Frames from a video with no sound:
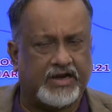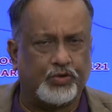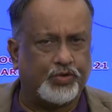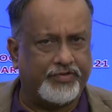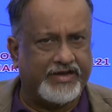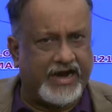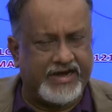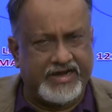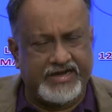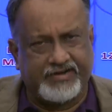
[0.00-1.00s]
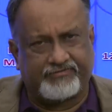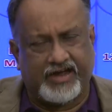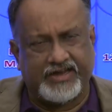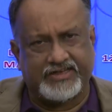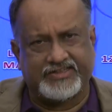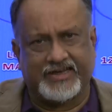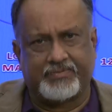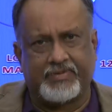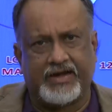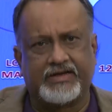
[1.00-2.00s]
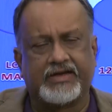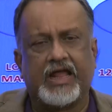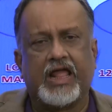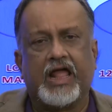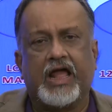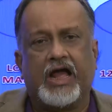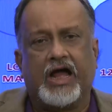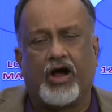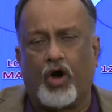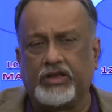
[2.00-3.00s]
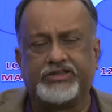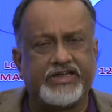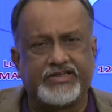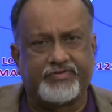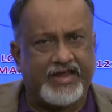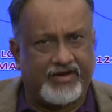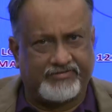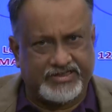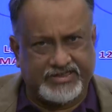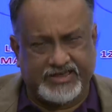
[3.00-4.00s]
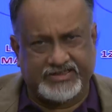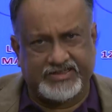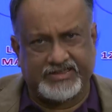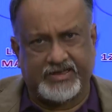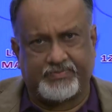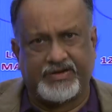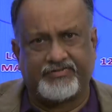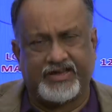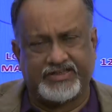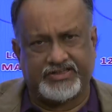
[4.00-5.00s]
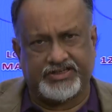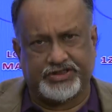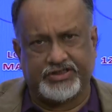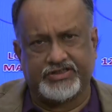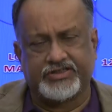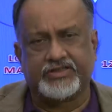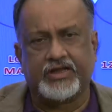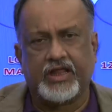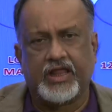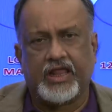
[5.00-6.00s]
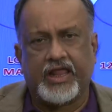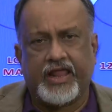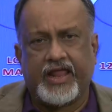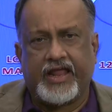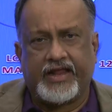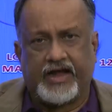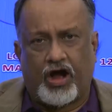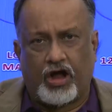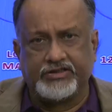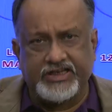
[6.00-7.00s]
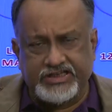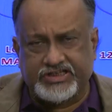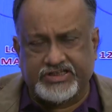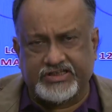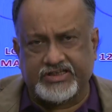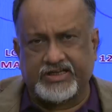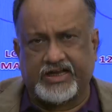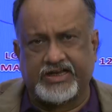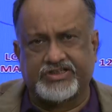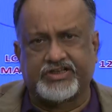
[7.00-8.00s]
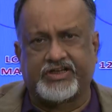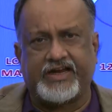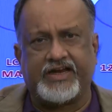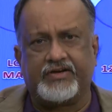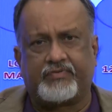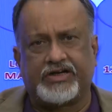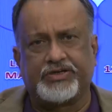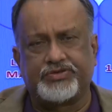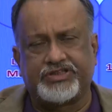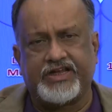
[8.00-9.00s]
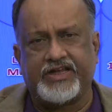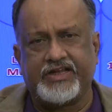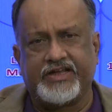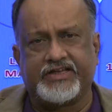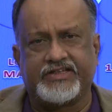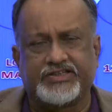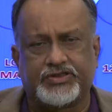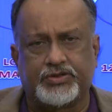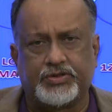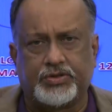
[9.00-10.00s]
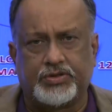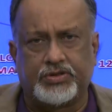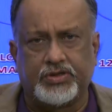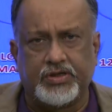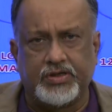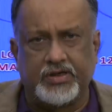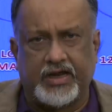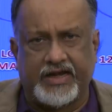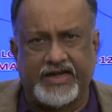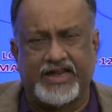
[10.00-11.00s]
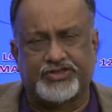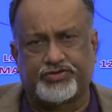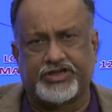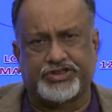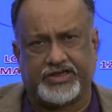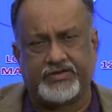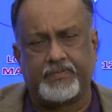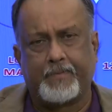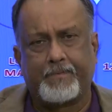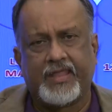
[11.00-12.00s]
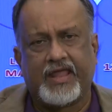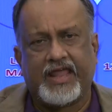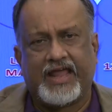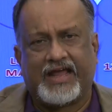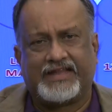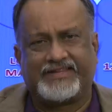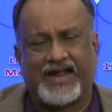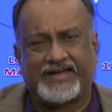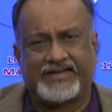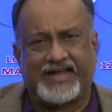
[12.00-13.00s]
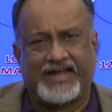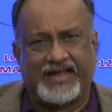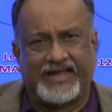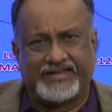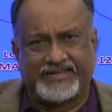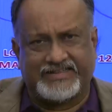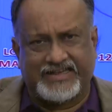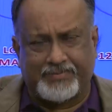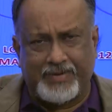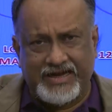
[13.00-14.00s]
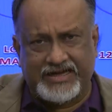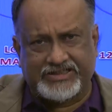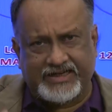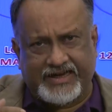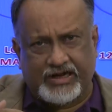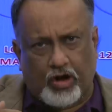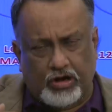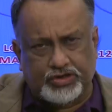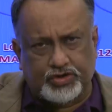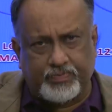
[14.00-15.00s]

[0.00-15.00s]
How do we identify a segment? All these we have discussed in the previous sessions. On this screen what you see is an illustration that the segmentation can also